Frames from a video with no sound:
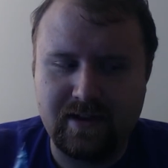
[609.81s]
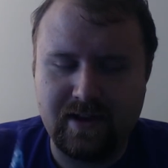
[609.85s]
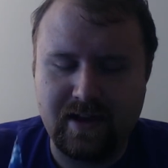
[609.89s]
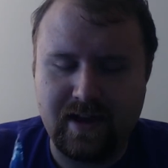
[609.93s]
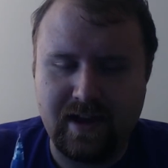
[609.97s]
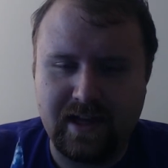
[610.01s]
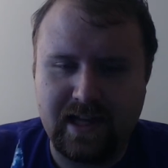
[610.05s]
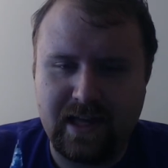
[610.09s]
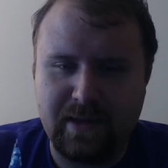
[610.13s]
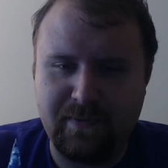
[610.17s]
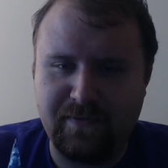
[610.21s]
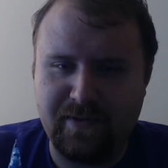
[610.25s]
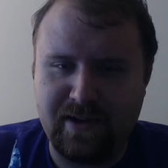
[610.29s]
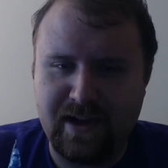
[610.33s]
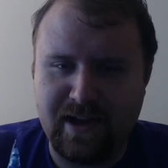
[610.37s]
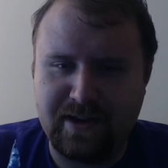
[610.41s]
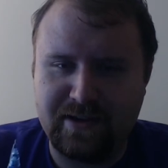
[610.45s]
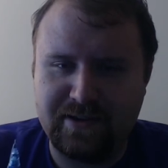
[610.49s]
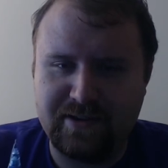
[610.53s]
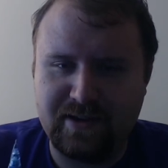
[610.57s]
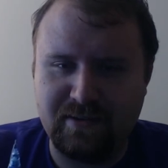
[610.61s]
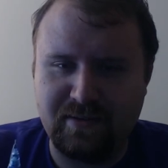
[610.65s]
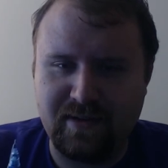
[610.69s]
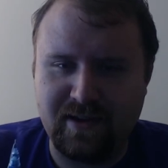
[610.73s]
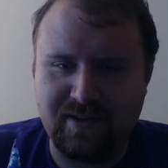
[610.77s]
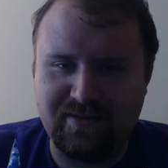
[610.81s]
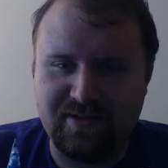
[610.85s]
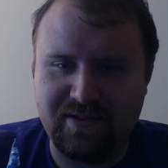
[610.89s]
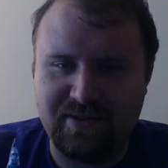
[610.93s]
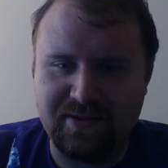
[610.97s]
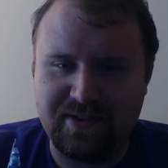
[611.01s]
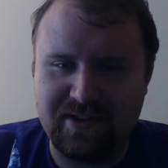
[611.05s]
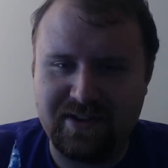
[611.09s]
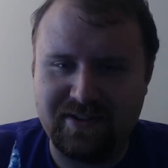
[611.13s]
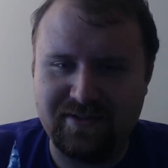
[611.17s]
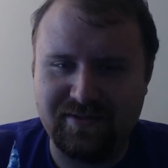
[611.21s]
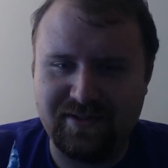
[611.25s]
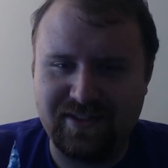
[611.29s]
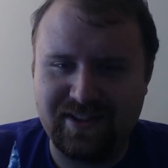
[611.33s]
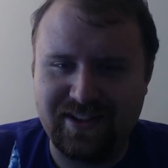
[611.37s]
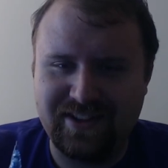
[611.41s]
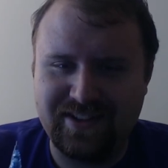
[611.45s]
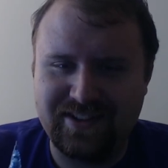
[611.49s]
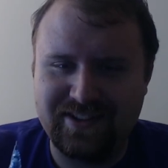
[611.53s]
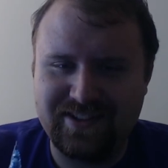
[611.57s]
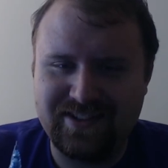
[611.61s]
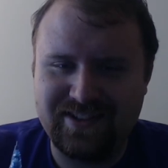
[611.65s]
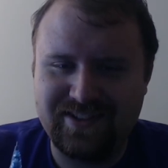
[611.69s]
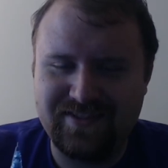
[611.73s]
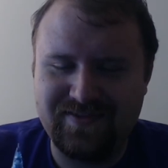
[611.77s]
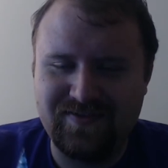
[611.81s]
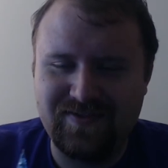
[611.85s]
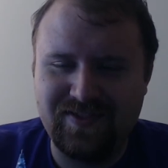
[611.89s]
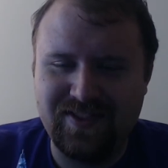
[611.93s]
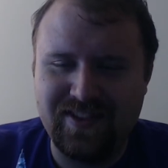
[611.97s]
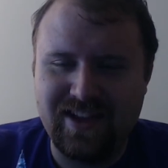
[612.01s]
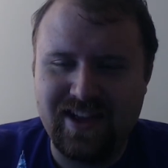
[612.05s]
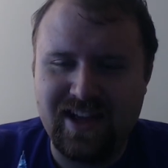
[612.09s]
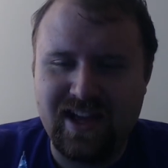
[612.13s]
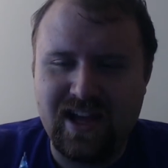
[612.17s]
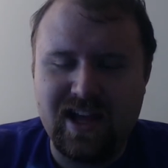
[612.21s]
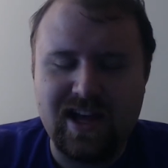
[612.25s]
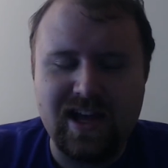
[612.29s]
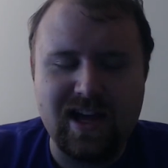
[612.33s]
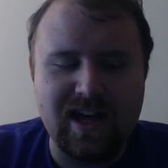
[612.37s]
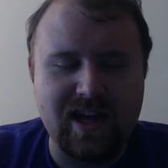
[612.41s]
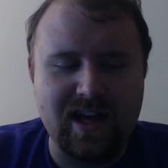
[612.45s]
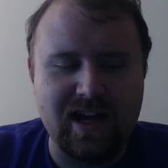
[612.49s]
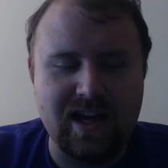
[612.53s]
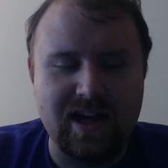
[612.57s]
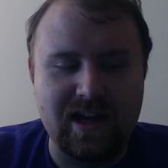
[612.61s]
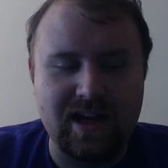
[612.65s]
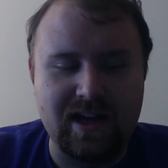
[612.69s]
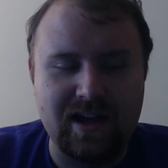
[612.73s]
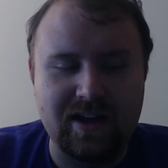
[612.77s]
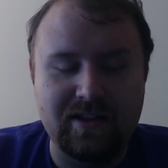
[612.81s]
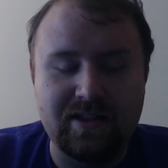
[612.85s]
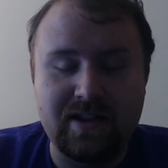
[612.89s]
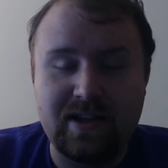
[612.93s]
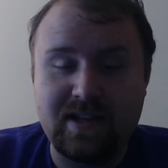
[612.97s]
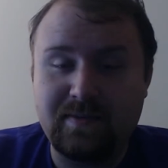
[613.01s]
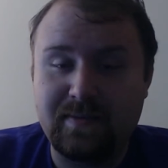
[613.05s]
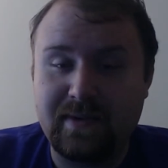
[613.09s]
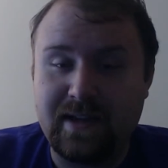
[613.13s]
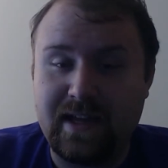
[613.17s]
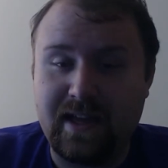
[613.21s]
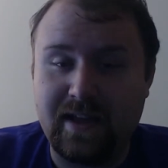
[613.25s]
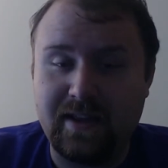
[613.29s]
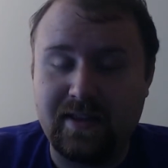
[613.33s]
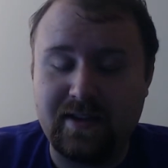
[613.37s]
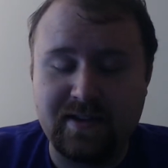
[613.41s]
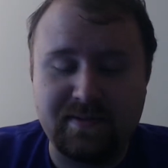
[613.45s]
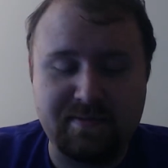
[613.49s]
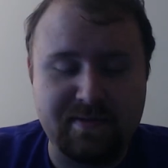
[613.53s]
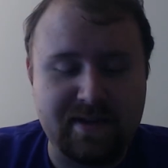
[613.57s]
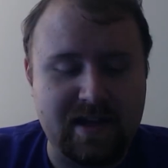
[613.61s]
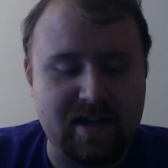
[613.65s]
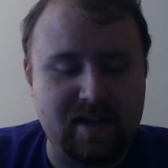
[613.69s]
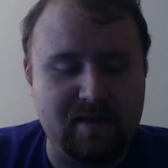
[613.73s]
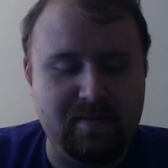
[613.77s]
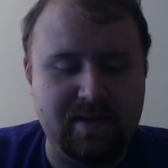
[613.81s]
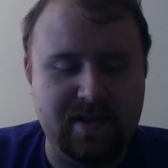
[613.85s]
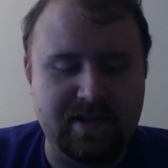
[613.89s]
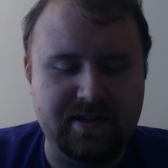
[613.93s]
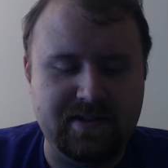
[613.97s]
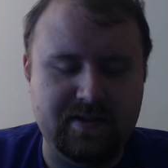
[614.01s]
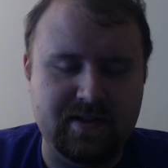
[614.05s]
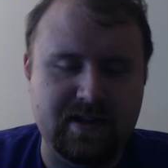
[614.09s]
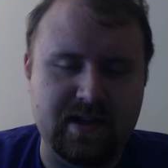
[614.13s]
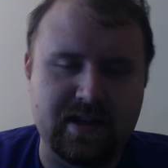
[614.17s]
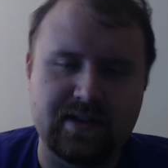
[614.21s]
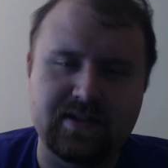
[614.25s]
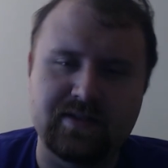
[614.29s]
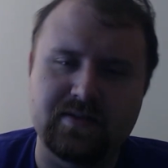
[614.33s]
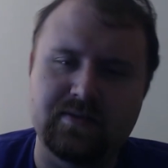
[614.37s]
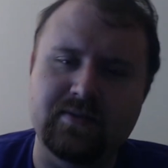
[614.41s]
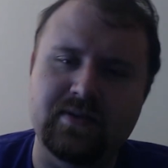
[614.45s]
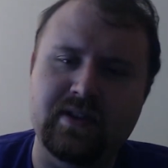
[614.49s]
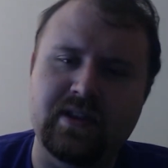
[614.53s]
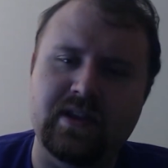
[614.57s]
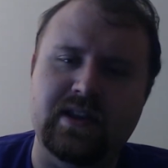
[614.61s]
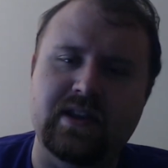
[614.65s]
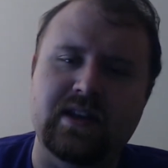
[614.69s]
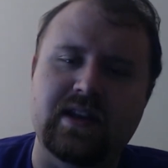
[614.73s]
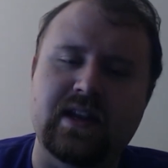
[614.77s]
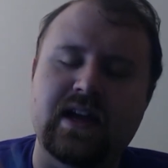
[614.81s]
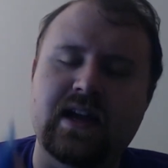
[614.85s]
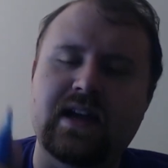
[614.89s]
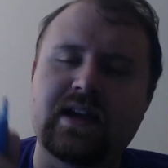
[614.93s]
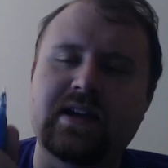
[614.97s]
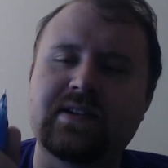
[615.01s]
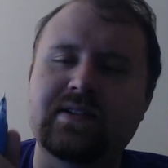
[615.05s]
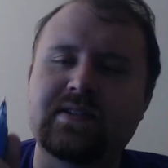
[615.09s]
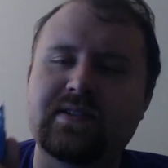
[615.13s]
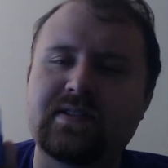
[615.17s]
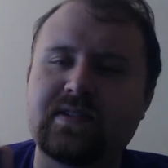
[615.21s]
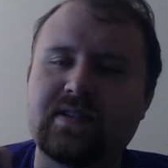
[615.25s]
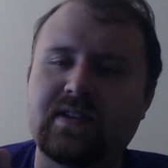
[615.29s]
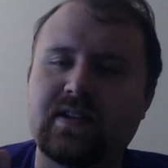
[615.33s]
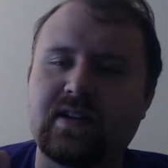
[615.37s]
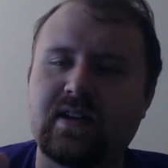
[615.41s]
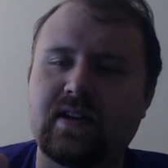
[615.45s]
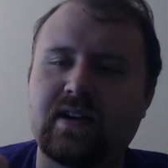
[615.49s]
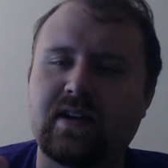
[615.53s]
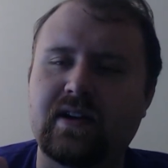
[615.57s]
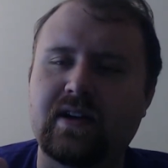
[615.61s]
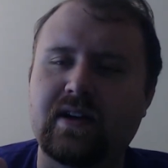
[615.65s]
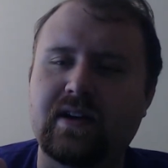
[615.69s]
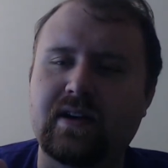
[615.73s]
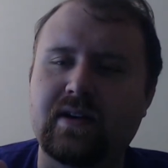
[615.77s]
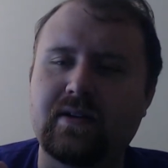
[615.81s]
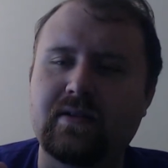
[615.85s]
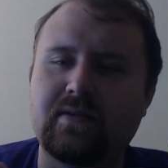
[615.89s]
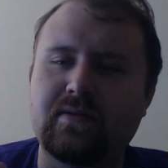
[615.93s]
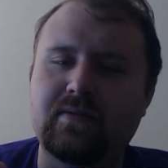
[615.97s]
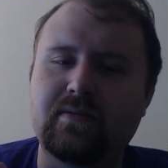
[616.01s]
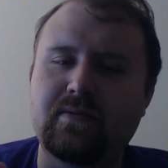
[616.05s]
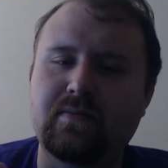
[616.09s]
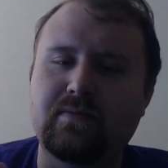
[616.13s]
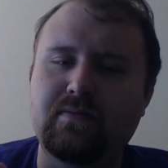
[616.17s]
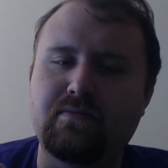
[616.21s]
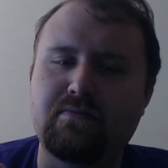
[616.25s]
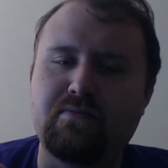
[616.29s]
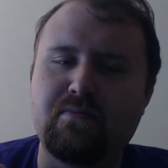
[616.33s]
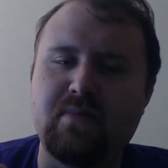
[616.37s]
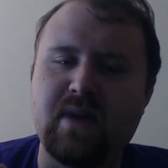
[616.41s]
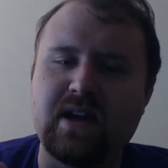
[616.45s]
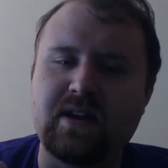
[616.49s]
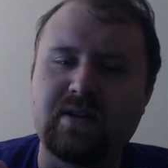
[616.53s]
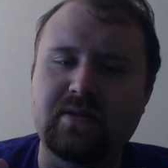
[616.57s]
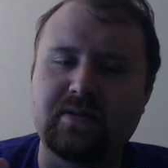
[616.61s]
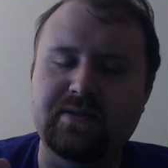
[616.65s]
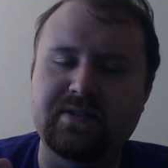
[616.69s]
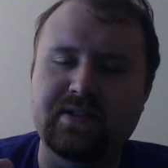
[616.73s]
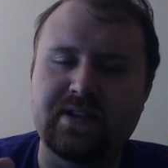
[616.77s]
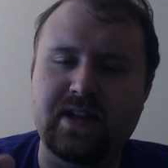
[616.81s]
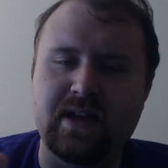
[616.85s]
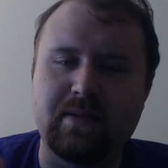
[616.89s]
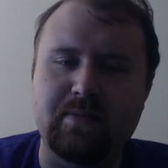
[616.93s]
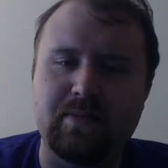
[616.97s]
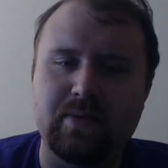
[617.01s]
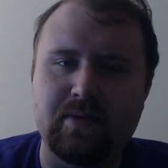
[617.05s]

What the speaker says: I keep forgetting to turn my phone off for these. This mechanical pencil has a really nice metal tip,